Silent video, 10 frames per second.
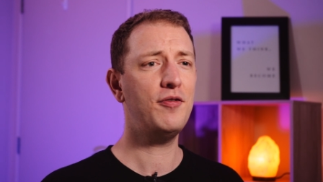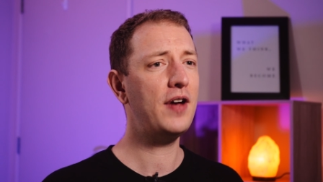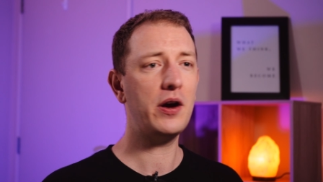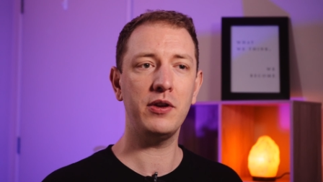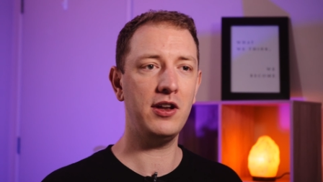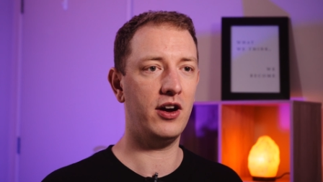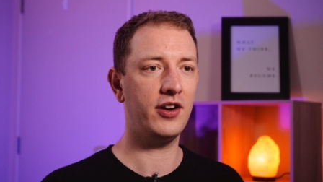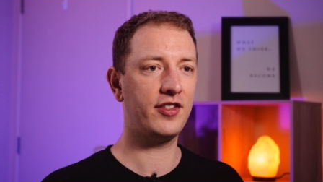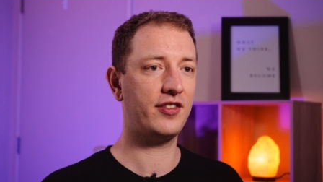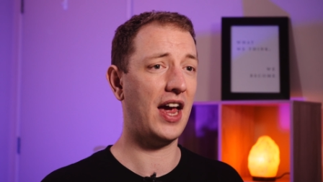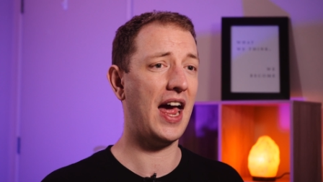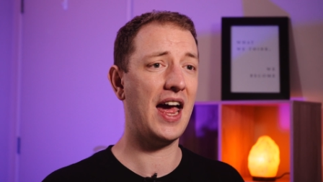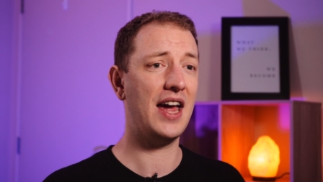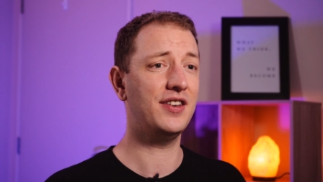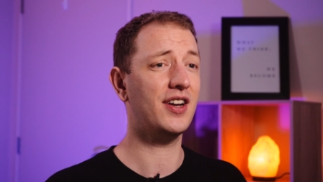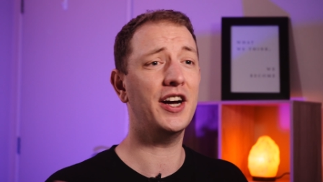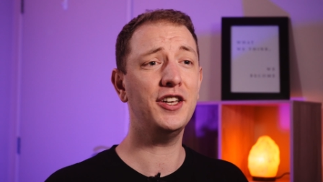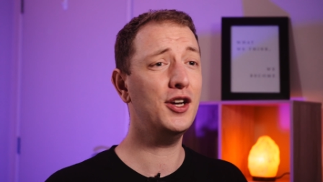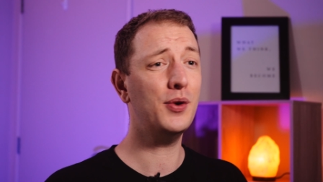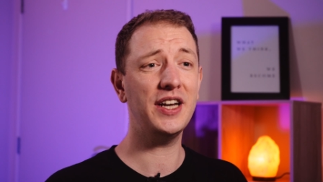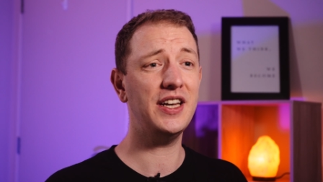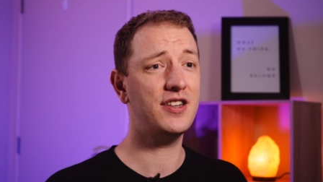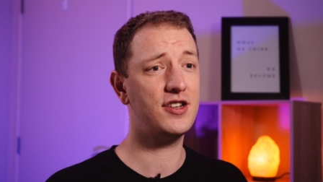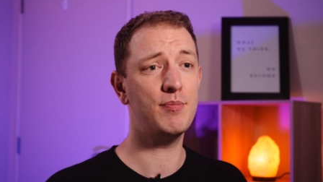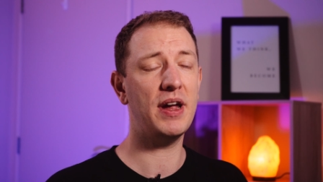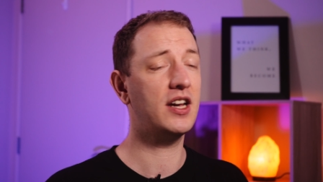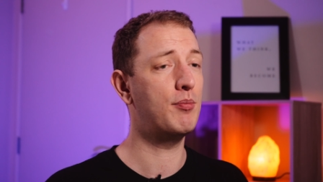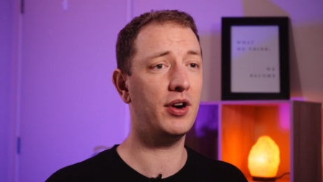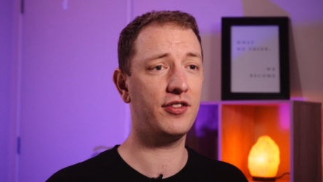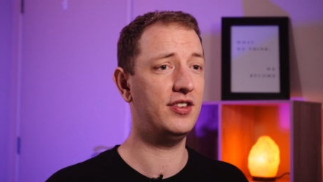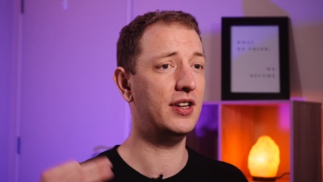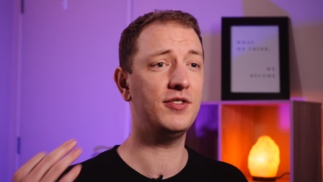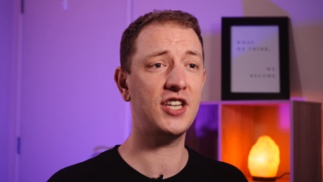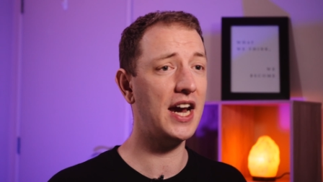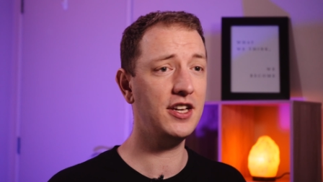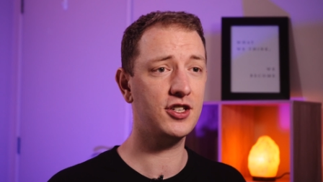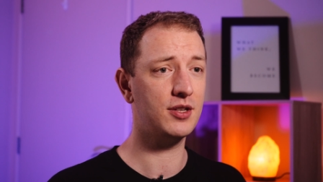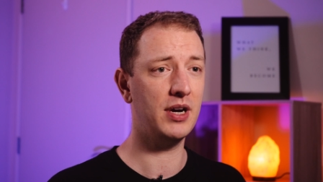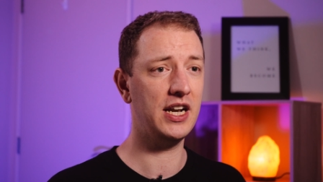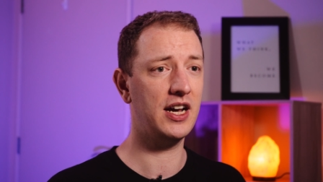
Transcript: felt lost and I knew I needed to make a positive change in my